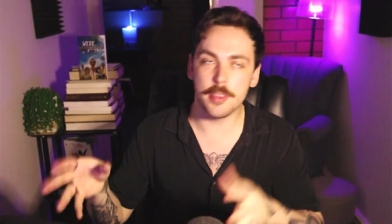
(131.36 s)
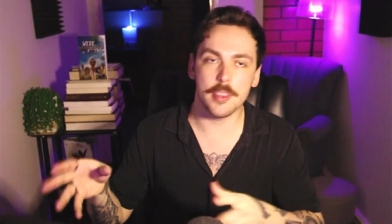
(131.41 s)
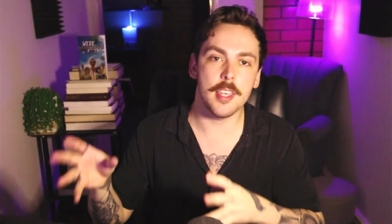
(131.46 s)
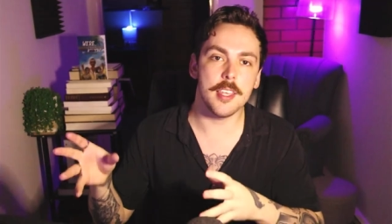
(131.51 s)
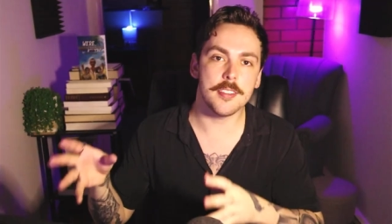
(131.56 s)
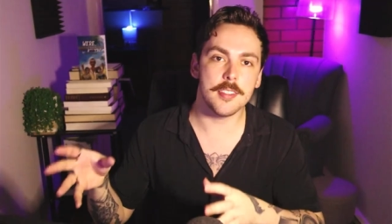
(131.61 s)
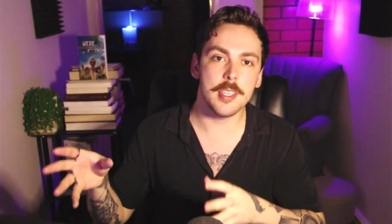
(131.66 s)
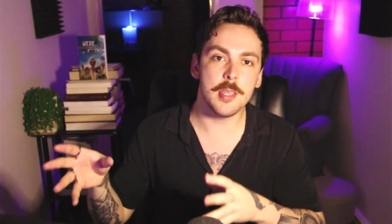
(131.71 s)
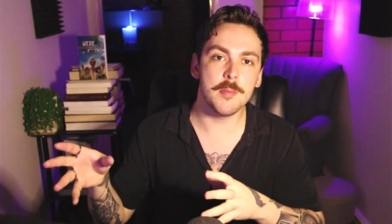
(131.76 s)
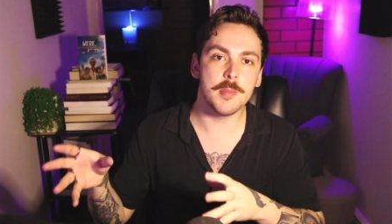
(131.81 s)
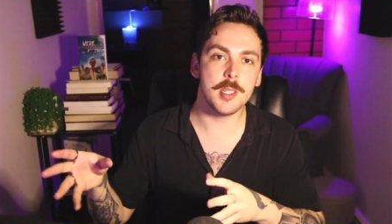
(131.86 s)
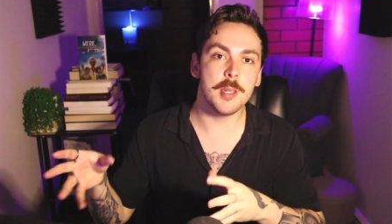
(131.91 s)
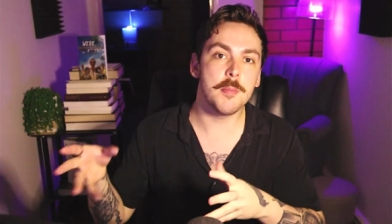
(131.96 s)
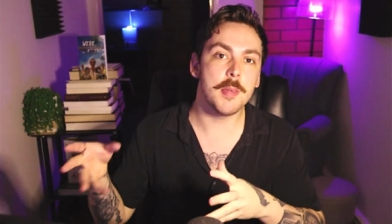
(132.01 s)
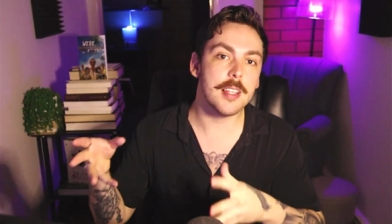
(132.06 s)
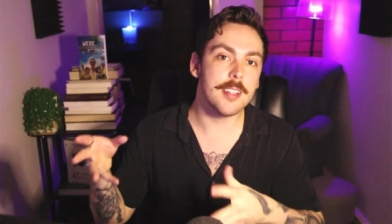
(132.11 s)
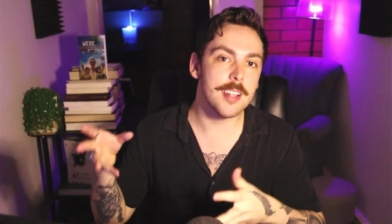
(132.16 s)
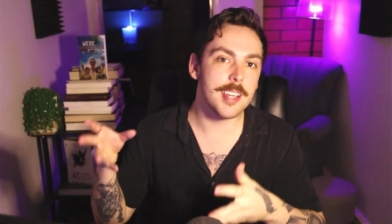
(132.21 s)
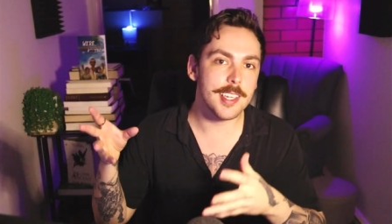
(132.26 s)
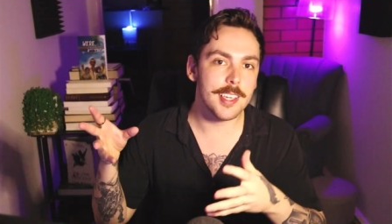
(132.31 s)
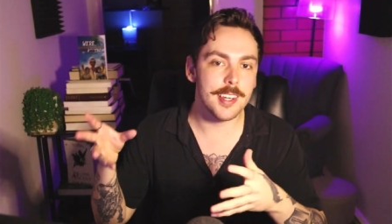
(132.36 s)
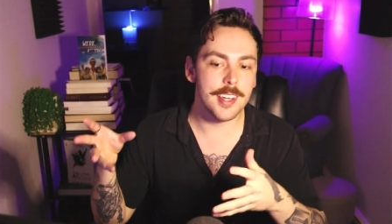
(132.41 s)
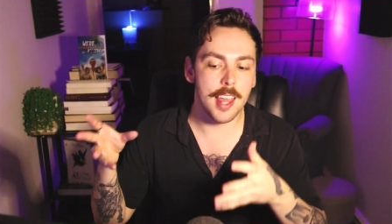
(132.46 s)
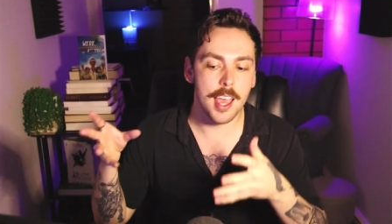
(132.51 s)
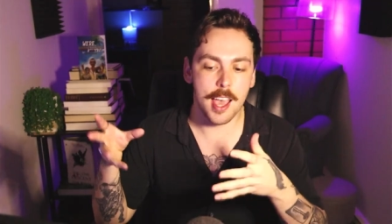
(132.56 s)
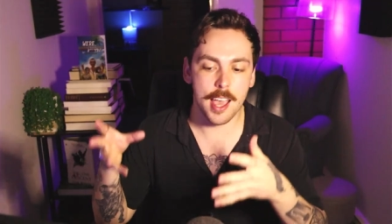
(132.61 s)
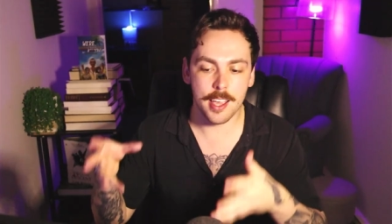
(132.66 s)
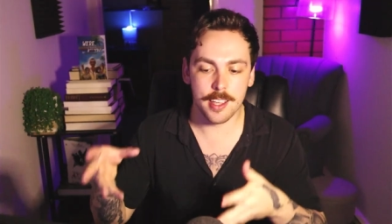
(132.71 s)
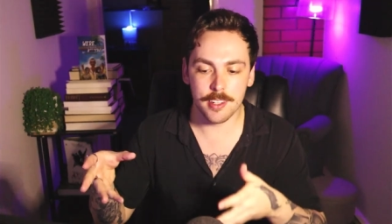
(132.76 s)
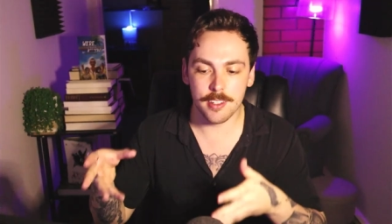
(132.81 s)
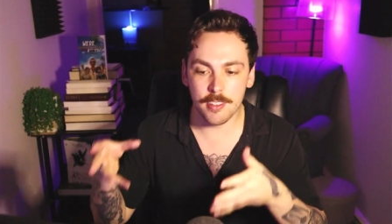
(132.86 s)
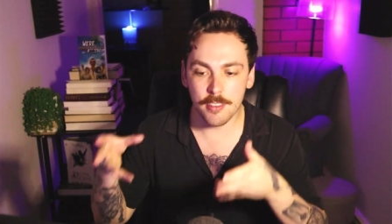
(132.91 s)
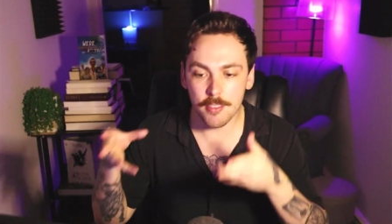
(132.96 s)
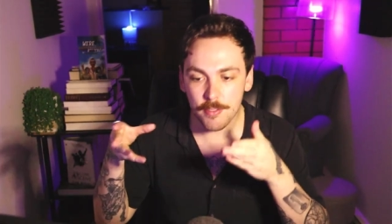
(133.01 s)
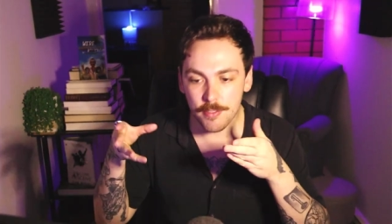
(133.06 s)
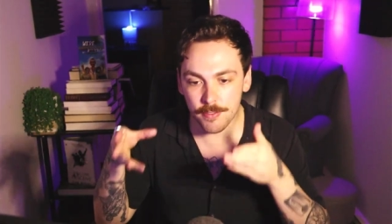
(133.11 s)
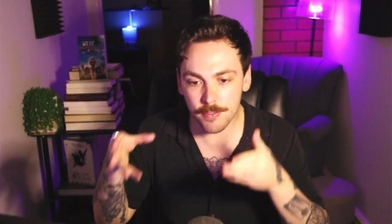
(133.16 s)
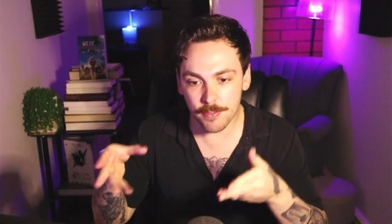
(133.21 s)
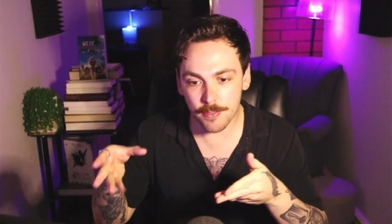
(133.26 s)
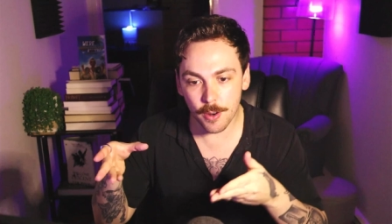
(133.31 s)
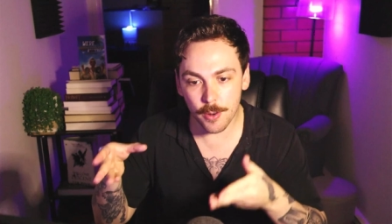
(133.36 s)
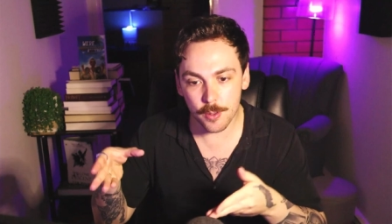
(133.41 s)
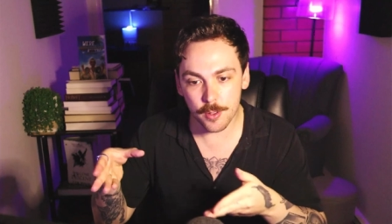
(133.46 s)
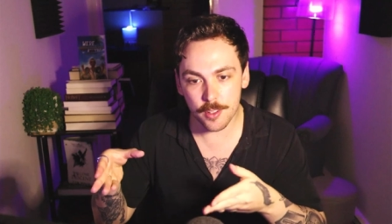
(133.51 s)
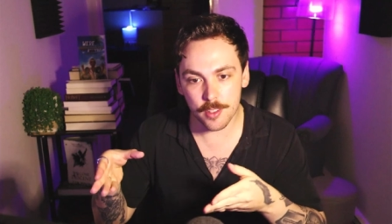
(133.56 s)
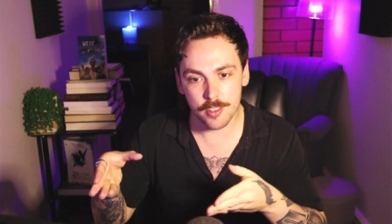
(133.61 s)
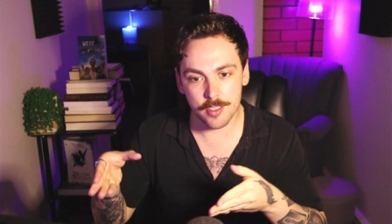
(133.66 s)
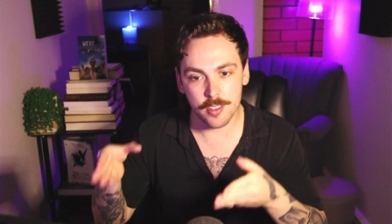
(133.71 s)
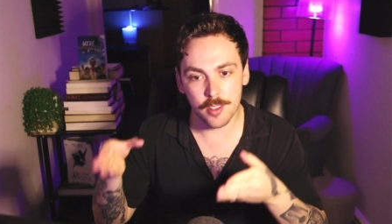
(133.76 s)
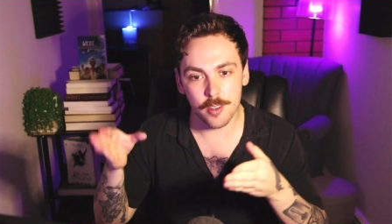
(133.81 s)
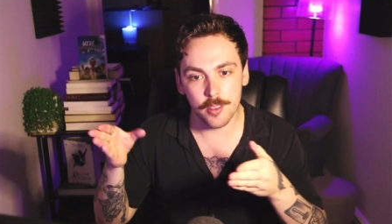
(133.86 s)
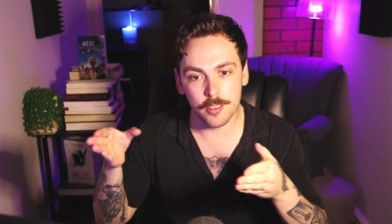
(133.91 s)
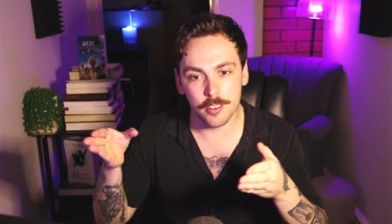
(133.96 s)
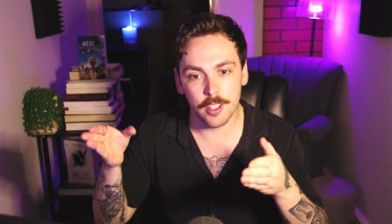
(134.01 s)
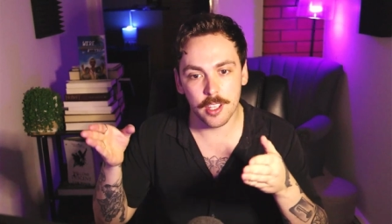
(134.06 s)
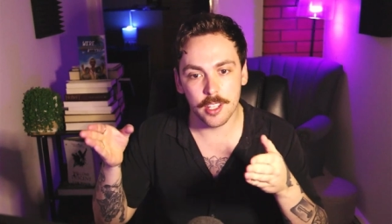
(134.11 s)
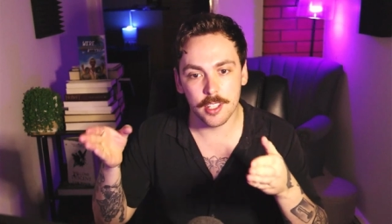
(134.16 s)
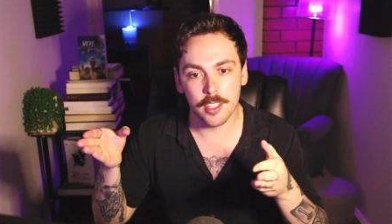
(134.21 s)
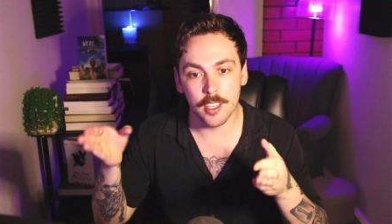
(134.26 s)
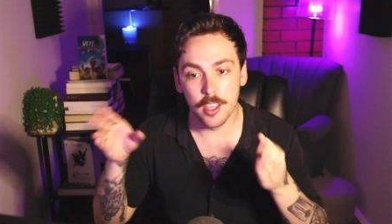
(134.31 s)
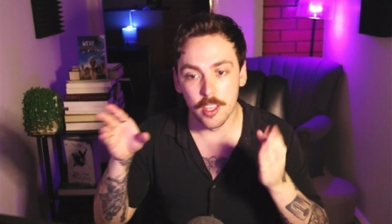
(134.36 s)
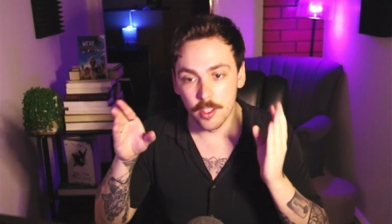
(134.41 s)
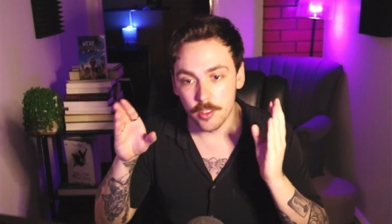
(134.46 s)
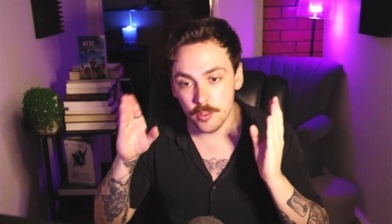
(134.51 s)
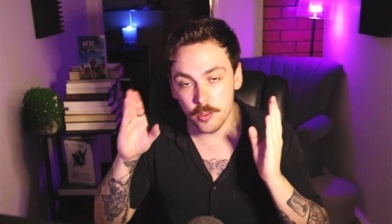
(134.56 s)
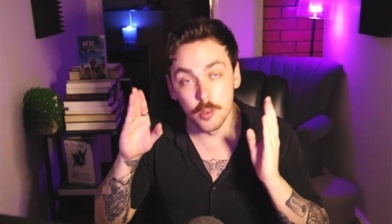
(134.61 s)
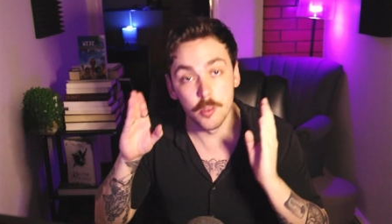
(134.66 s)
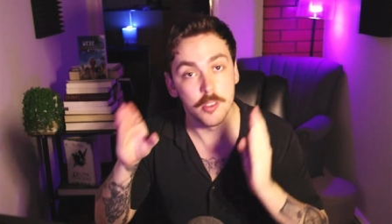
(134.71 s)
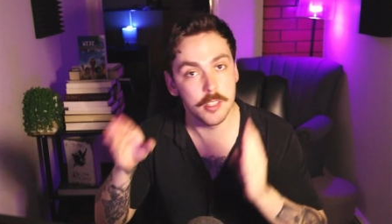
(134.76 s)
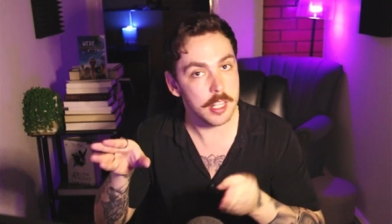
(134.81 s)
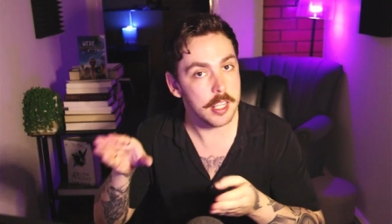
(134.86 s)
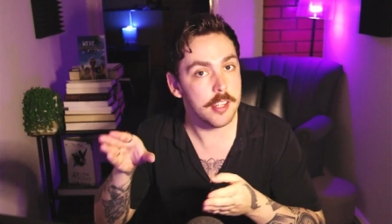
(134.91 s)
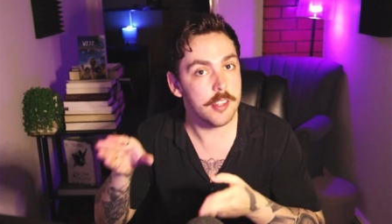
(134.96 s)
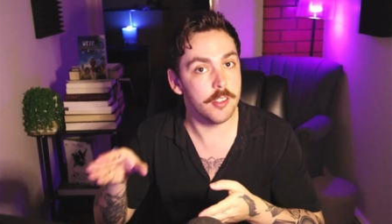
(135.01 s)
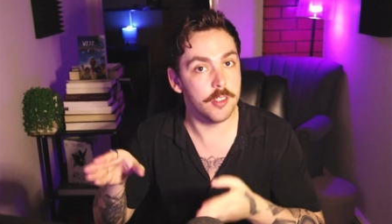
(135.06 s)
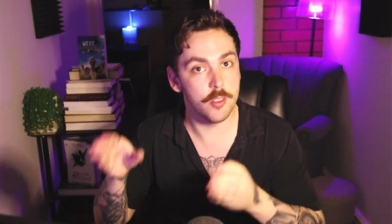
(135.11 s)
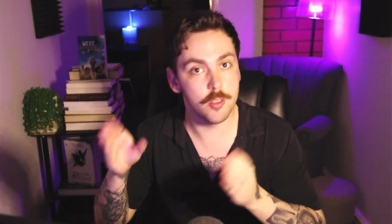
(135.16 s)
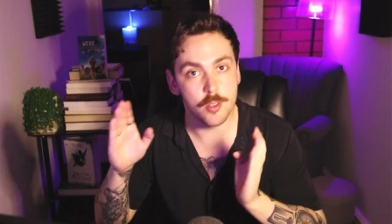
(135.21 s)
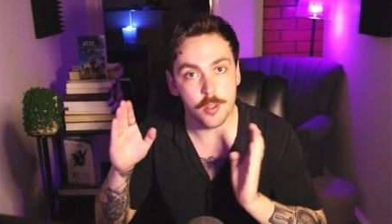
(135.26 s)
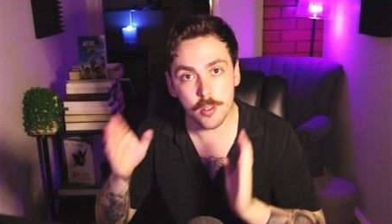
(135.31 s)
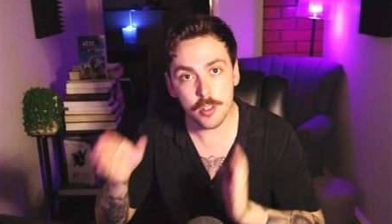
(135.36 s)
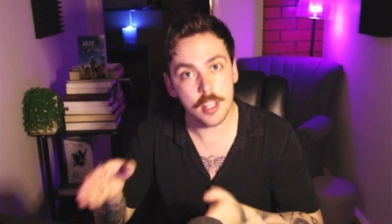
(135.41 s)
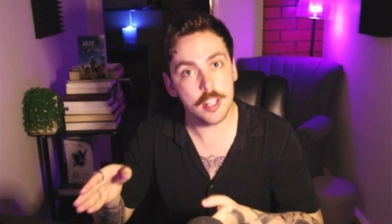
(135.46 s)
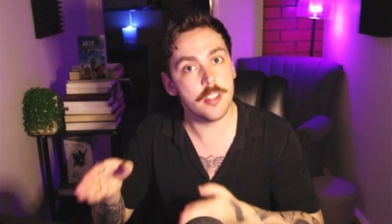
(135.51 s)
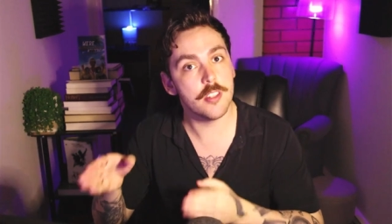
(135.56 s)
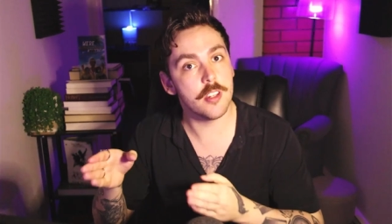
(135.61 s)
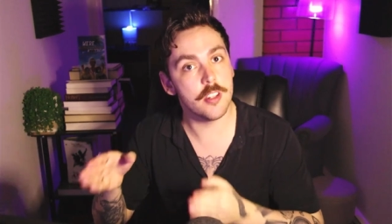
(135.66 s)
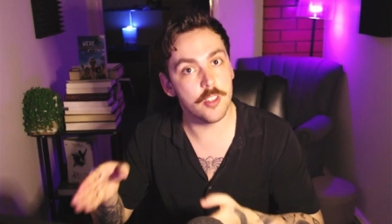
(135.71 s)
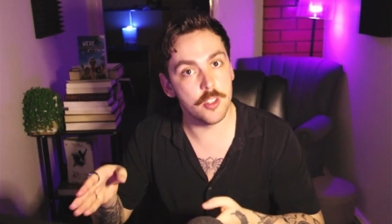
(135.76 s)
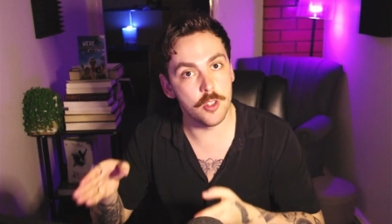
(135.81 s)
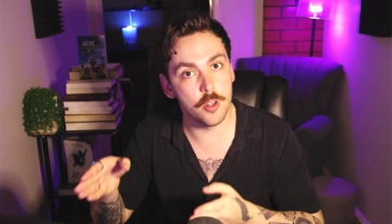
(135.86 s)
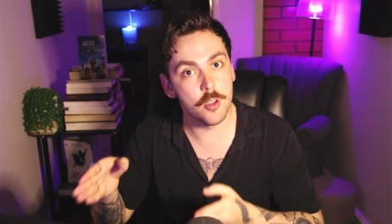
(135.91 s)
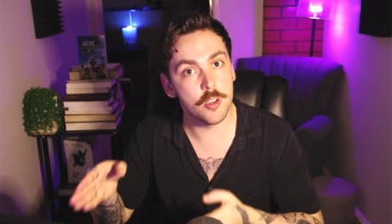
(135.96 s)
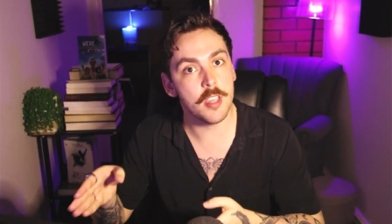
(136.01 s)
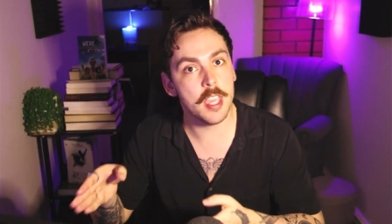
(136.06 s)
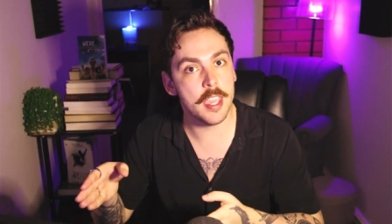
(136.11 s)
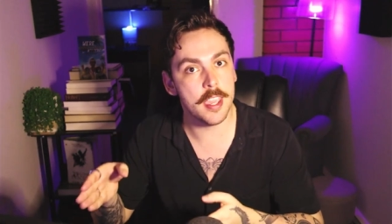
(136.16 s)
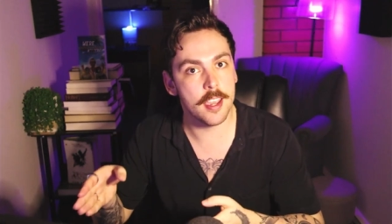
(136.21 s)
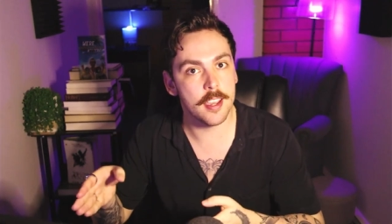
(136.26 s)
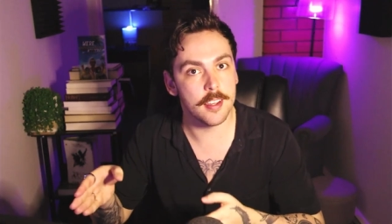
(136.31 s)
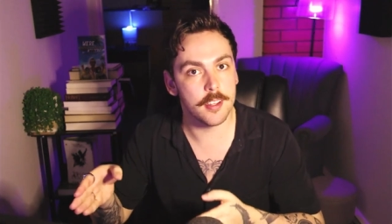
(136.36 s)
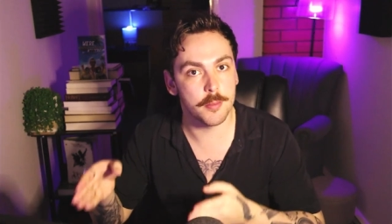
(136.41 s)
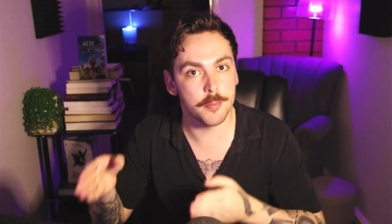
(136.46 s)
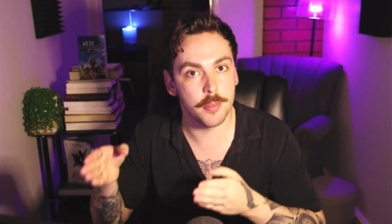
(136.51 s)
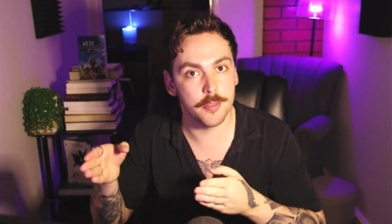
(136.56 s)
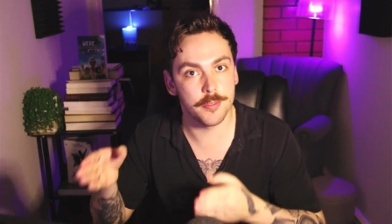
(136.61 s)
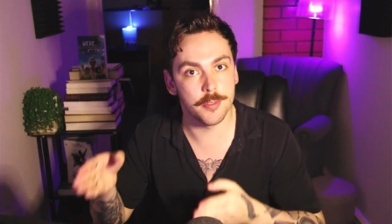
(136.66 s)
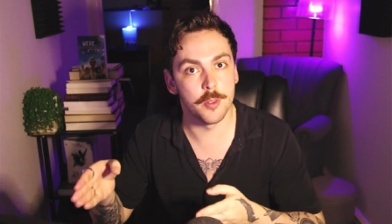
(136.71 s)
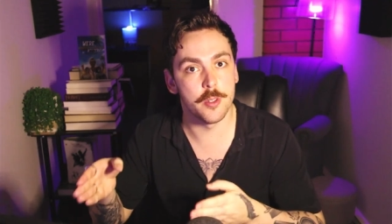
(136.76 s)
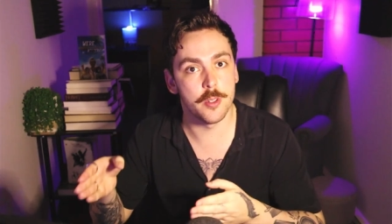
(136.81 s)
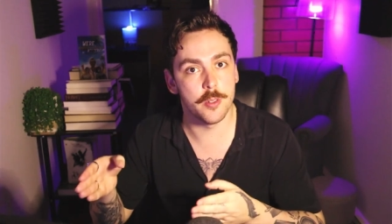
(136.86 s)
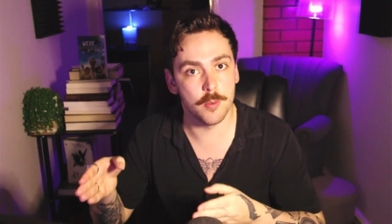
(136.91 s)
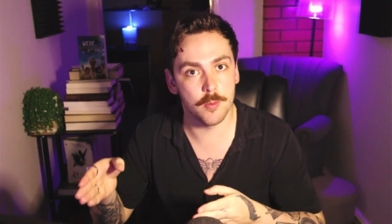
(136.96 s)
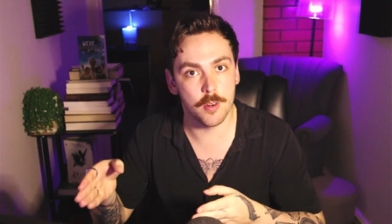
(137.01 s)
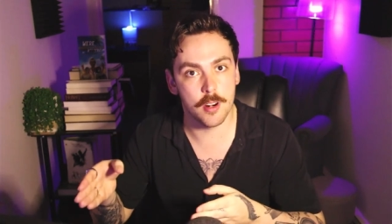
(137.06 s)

there seems to be like an active focus on like, you need to dookie out before you